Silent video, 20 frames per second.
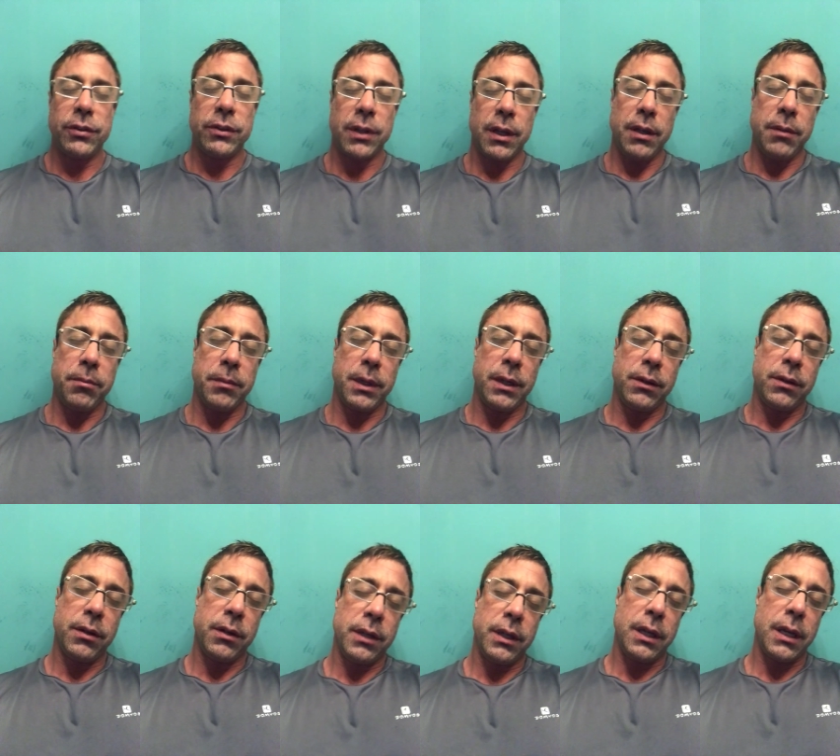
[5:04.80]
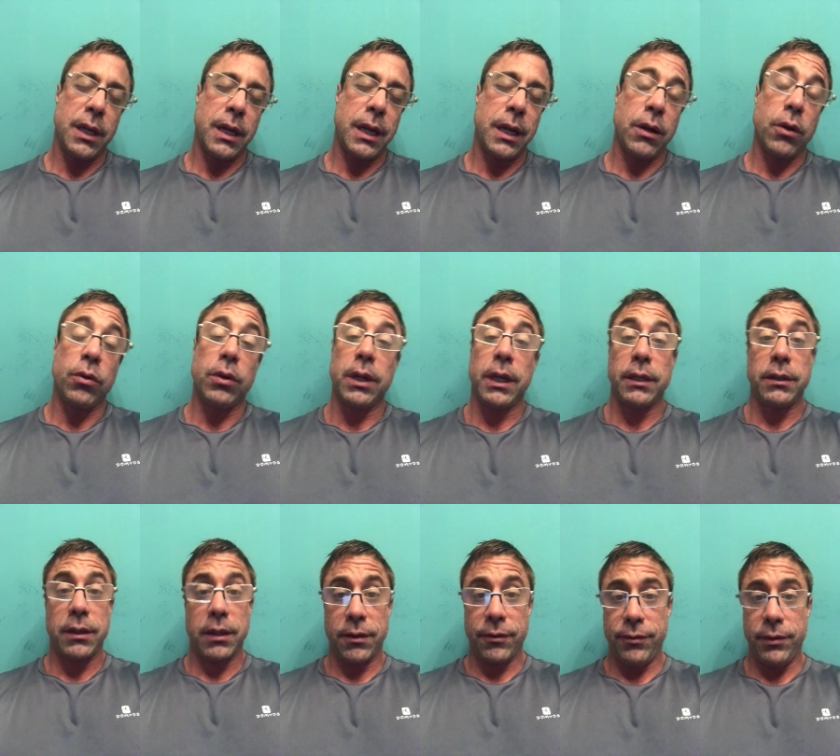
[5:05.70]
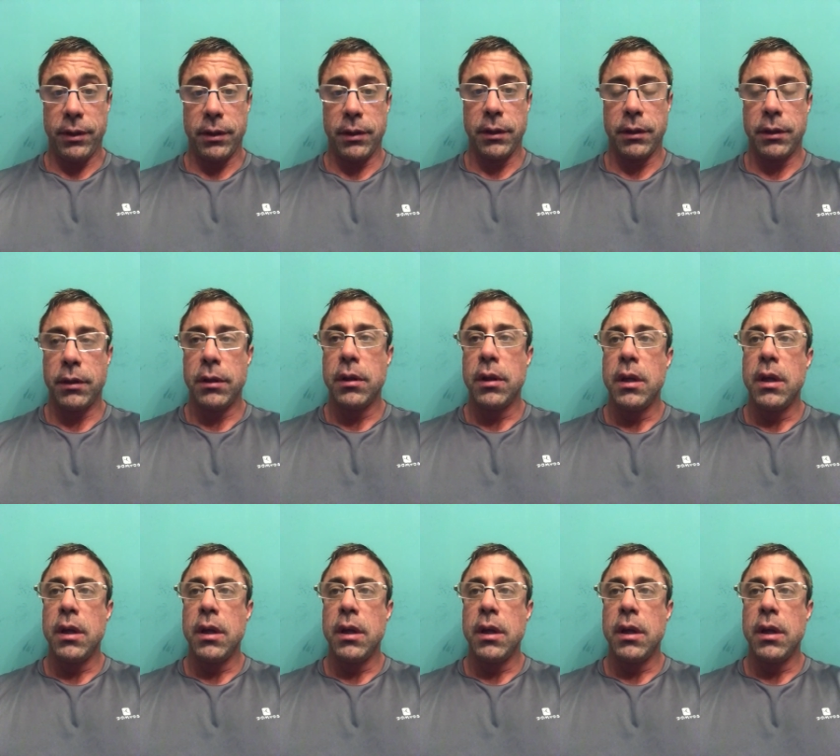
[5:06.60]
state mentally, and I don't like that feeling.